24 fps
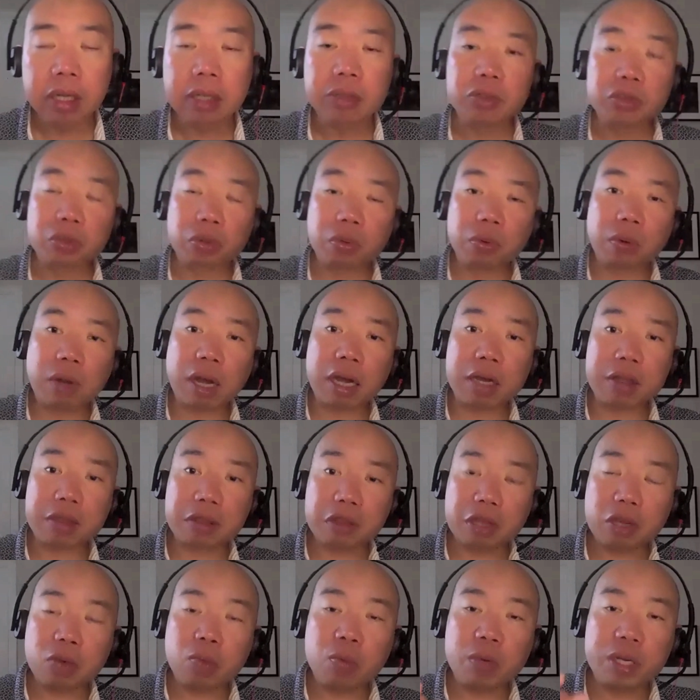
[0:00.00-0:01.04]
So I
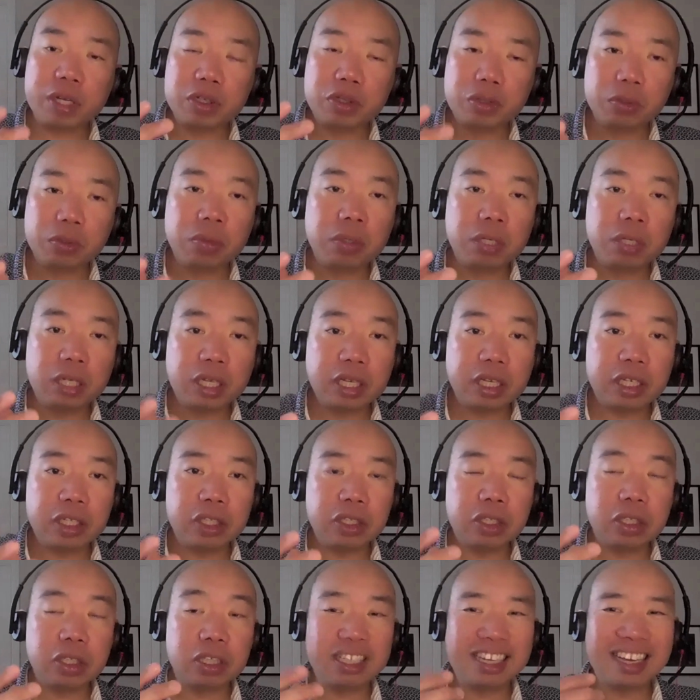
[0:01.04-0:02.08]
think we do need
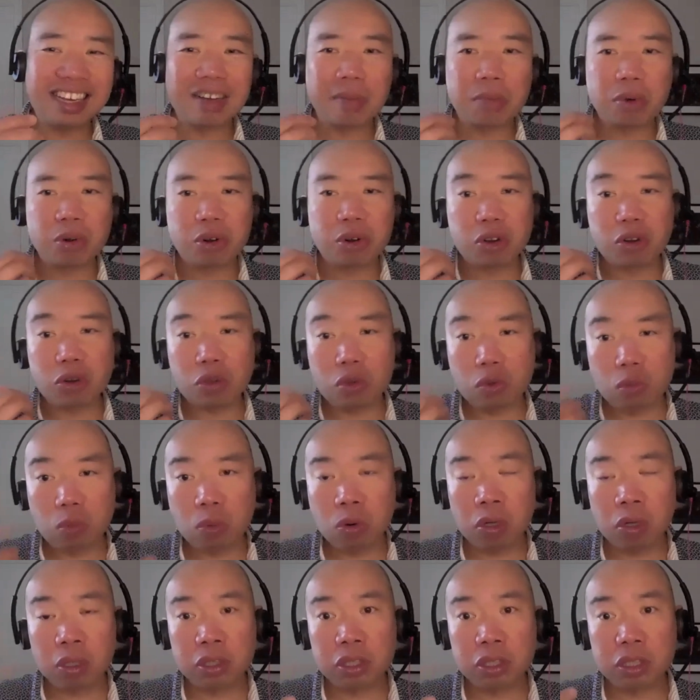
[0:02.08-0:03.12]
to take a more
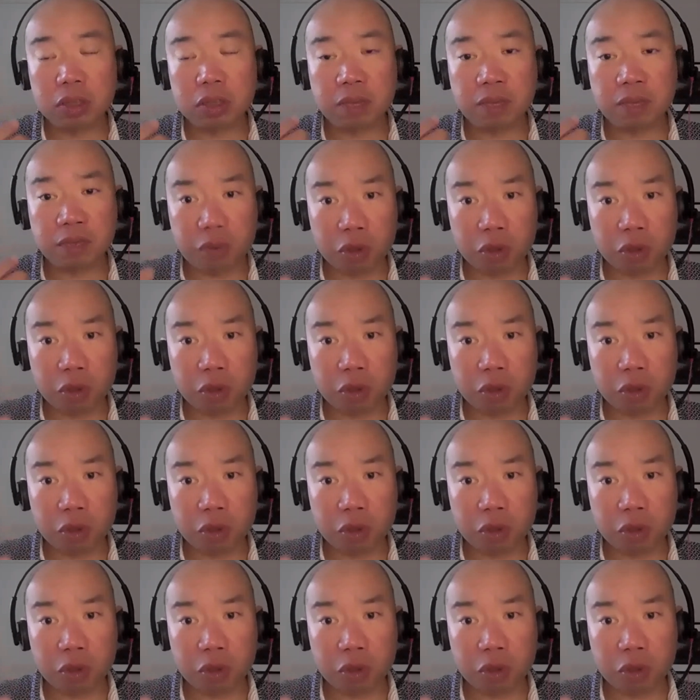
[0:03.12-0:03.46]
nuanced